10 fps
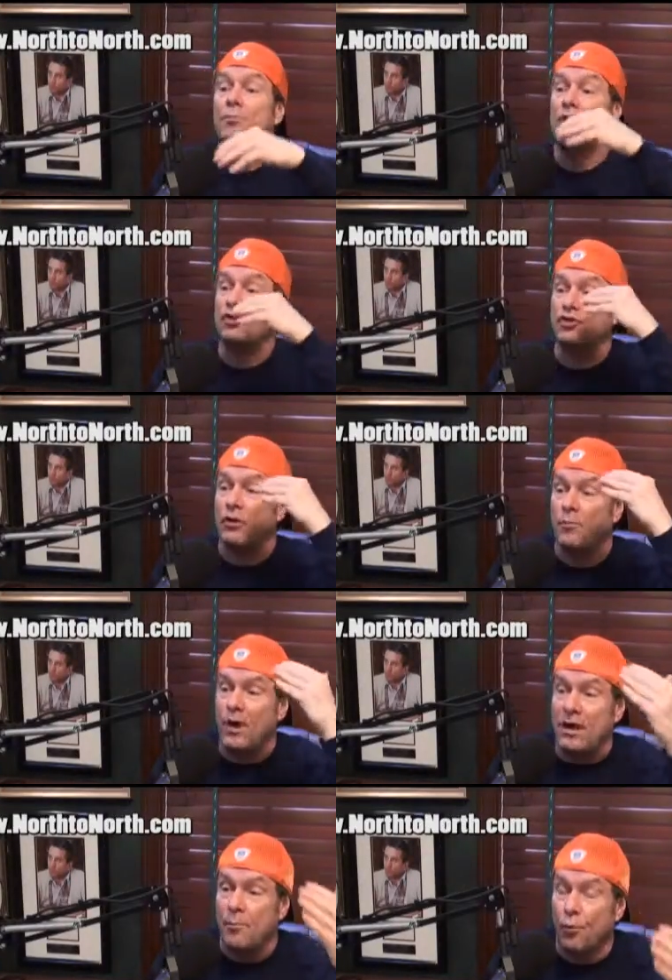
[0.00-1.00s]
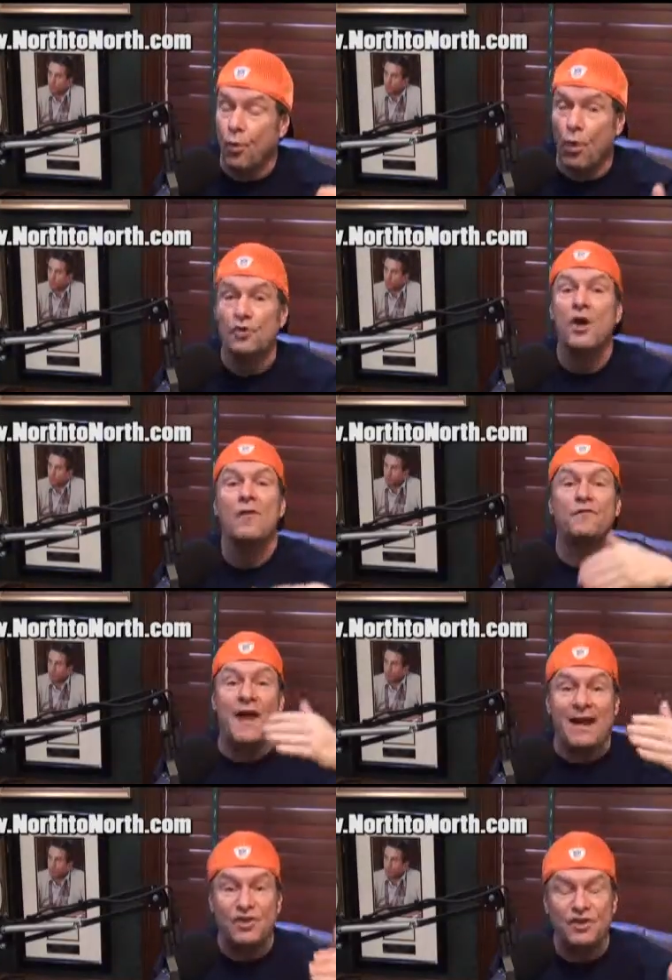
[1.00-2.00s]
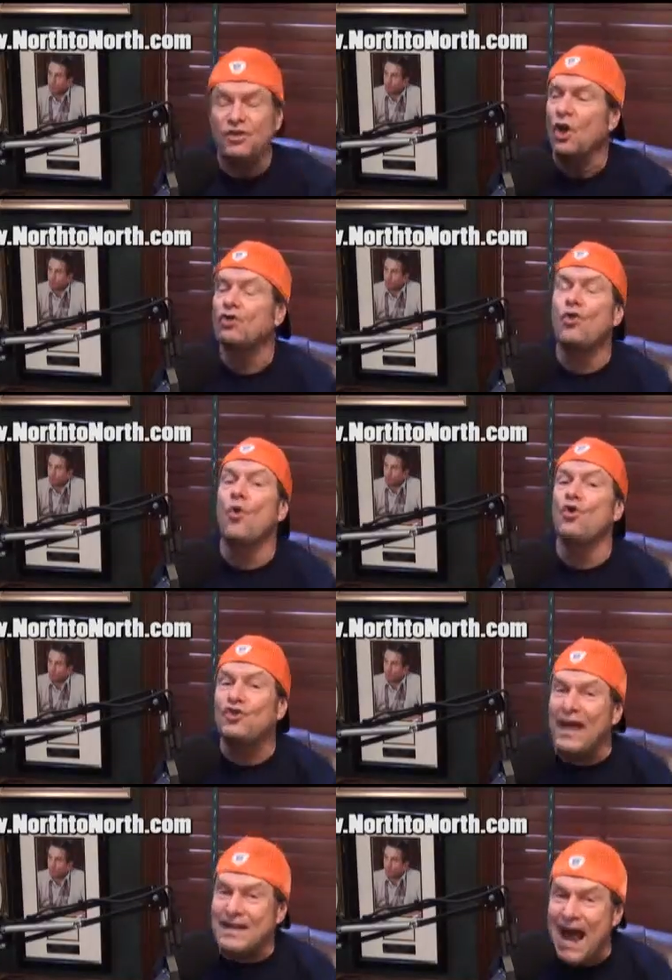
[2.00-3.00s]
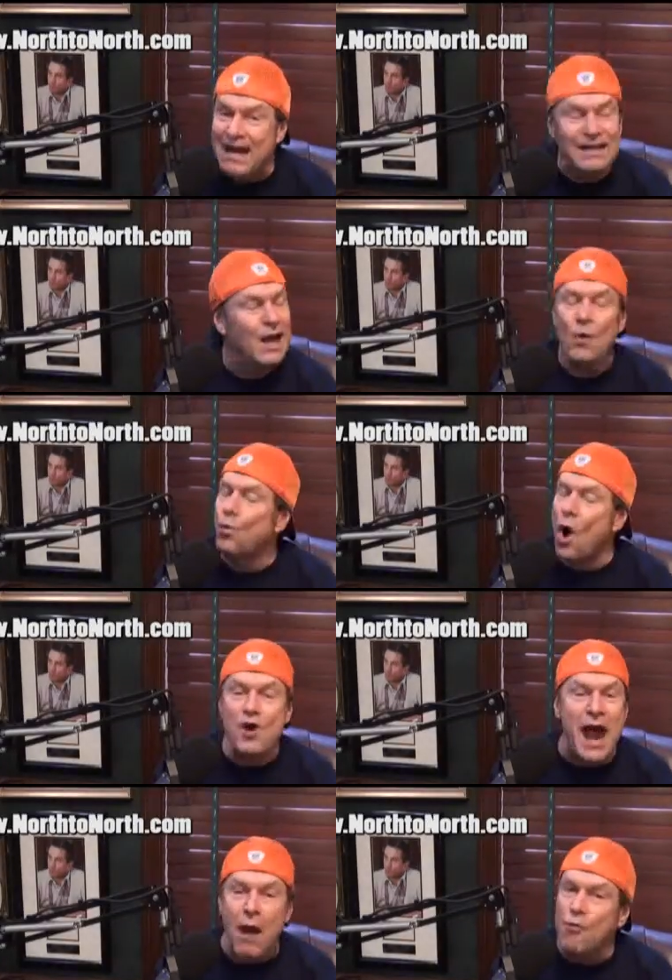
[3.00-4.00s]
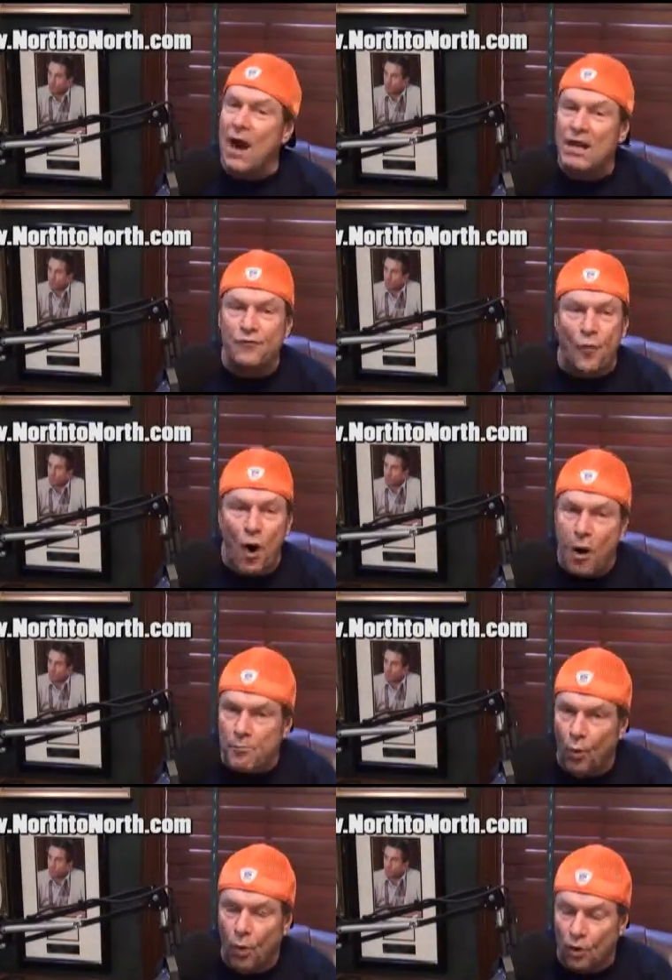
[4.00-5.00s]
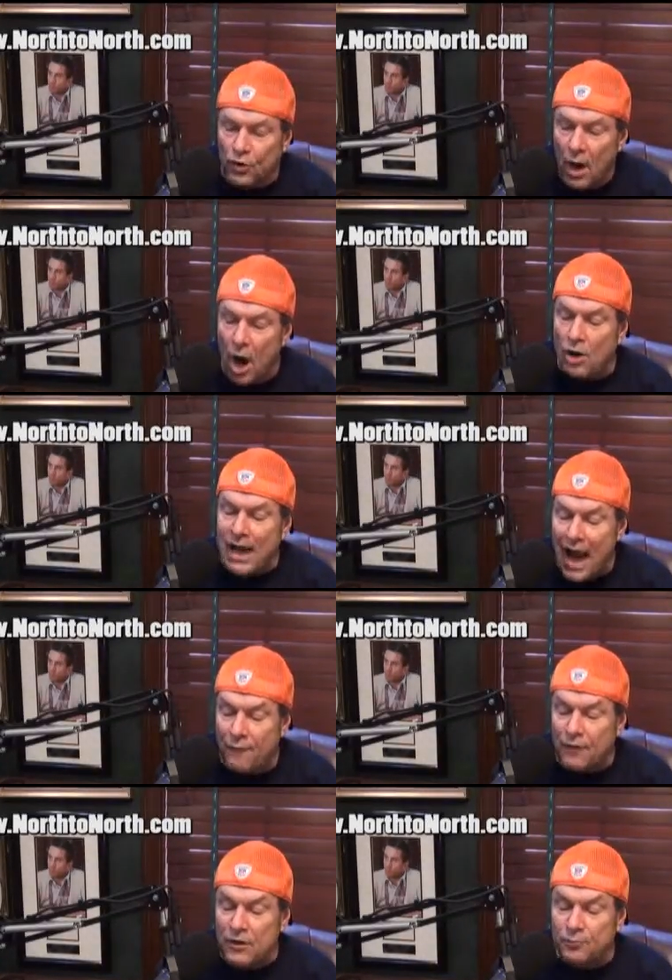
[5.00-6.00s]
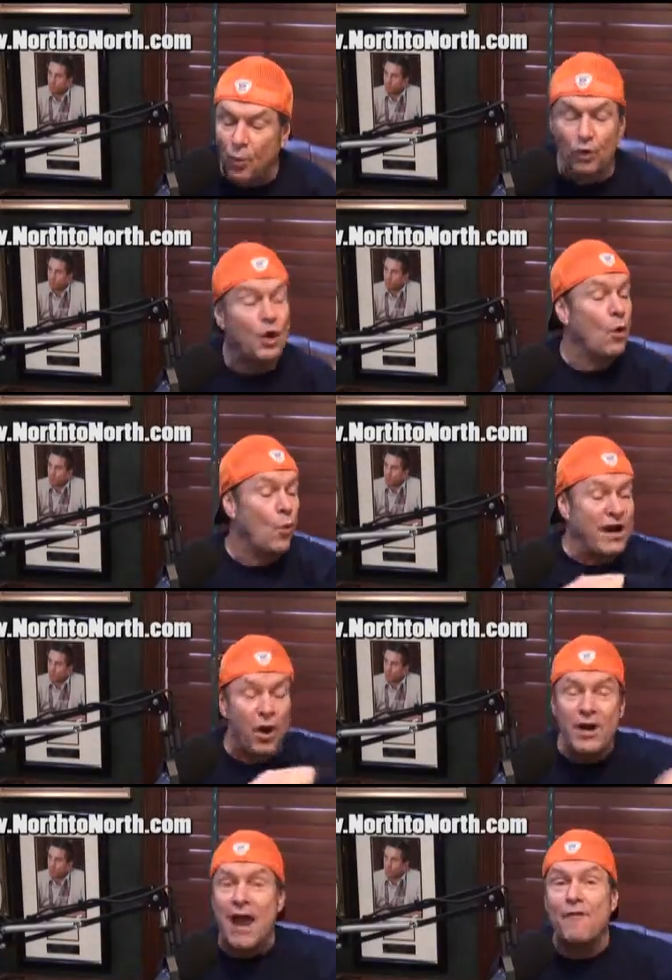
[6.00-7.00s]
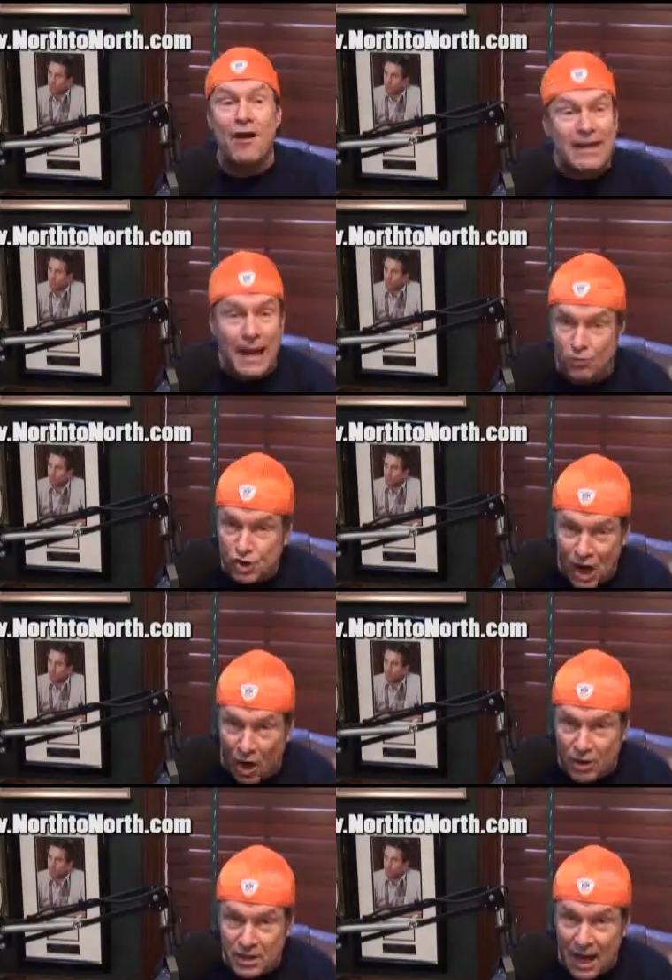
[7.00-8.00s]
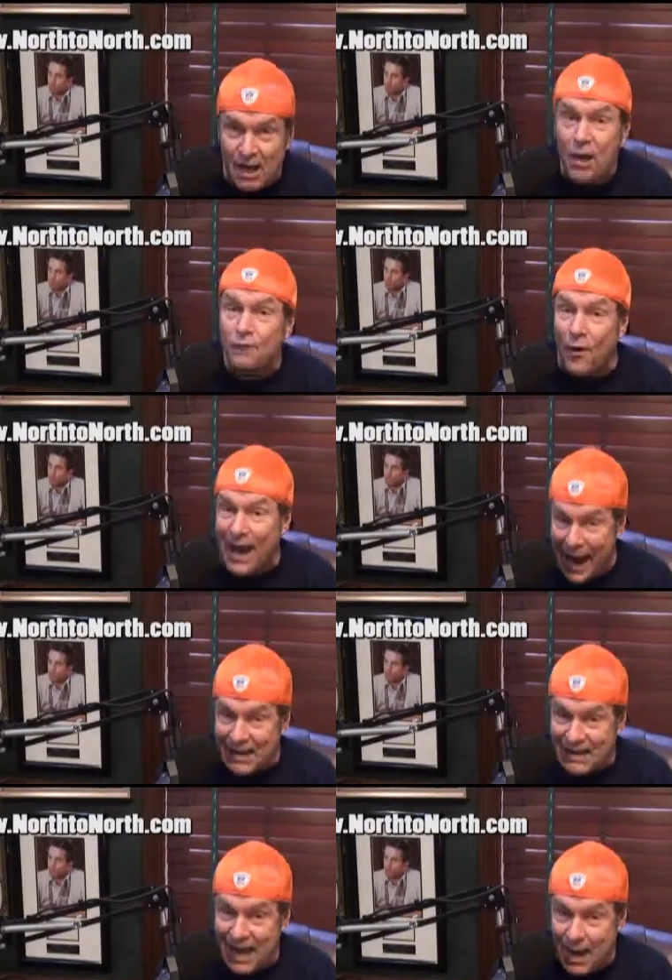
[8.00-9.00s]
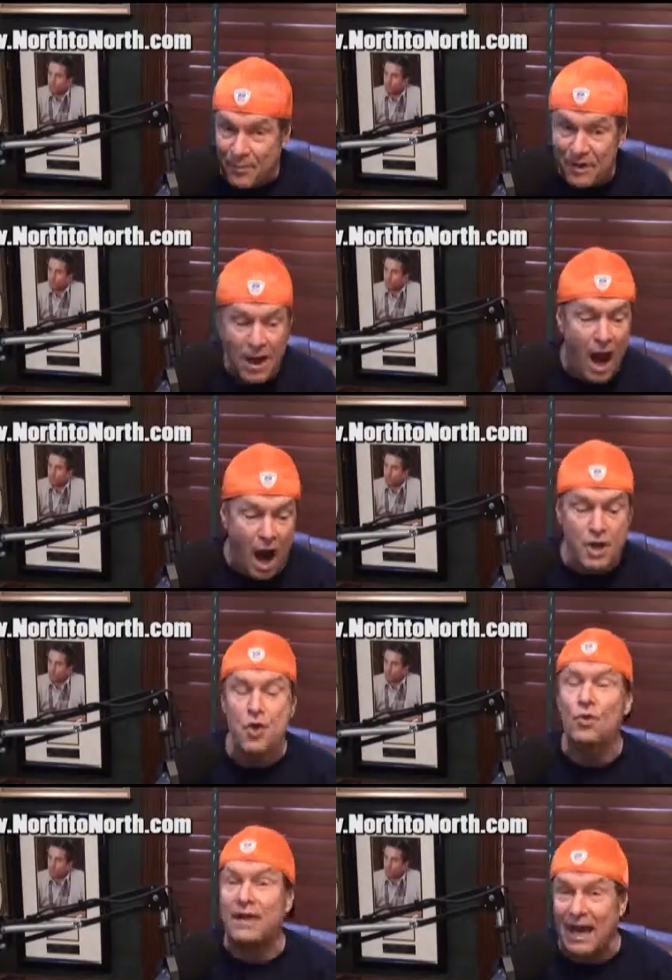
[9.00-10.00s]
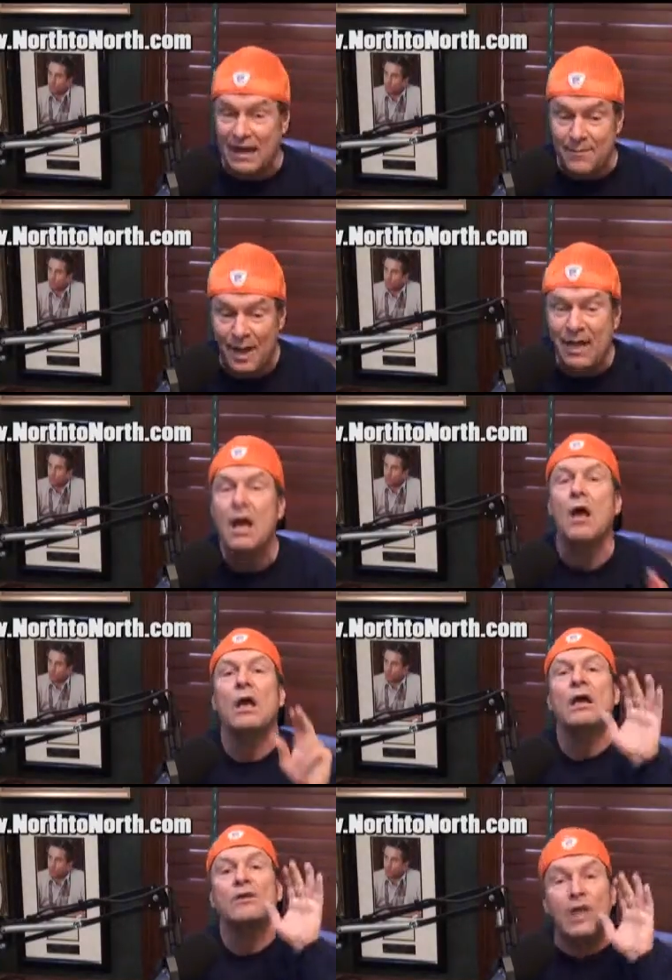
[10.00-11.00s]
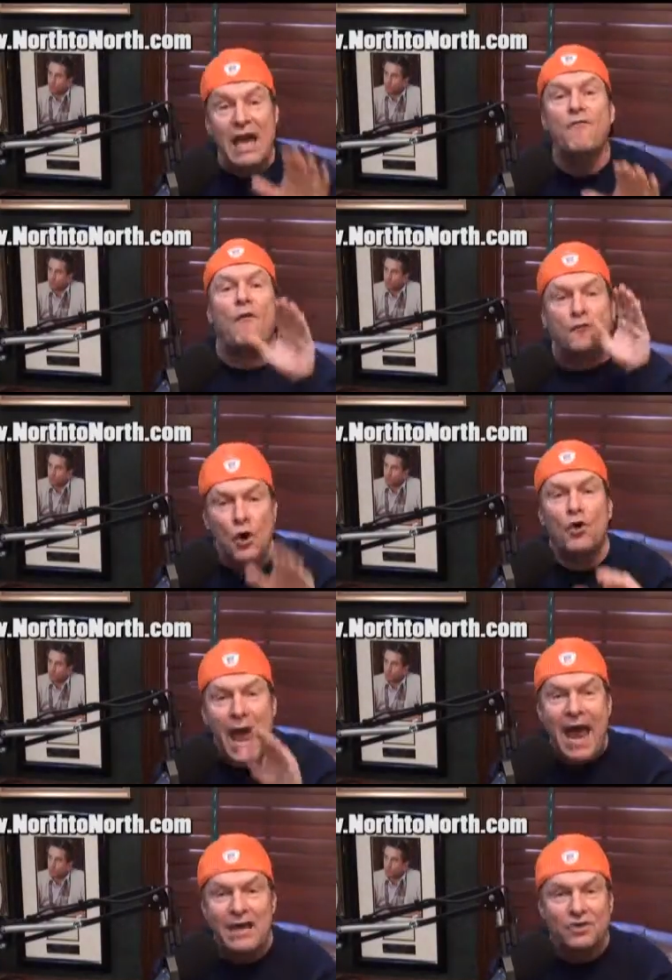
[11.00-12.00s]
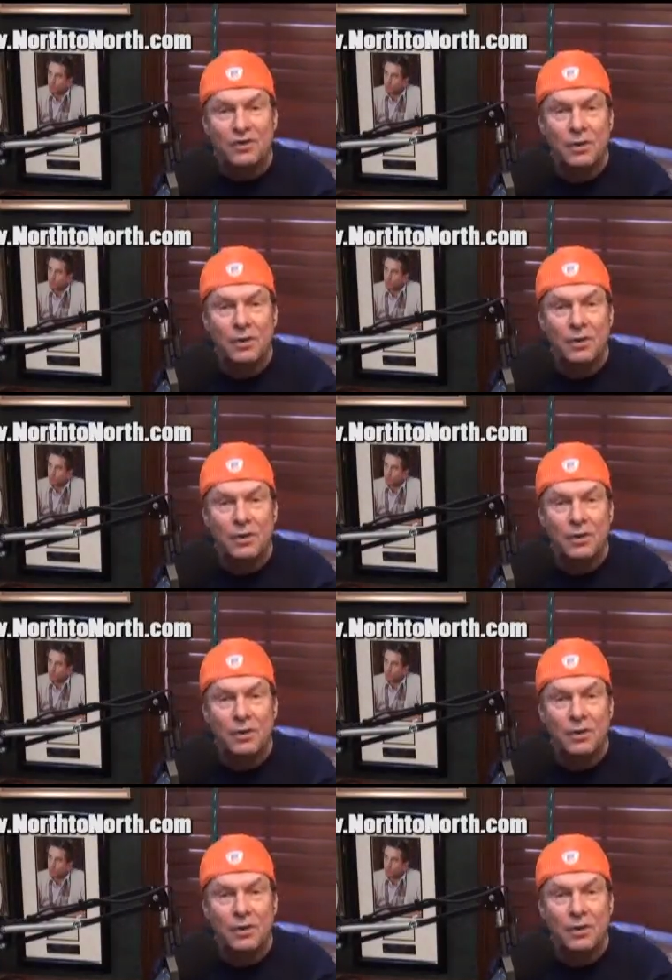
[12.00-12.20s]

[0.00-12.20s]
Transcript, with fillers: Plus, it's going to break up pools, fantasies. Tuesday night, we're not ready for our pools, our confidence pools. We don't have our games charted yet for handicapping. Are you kidding me? Leave a few days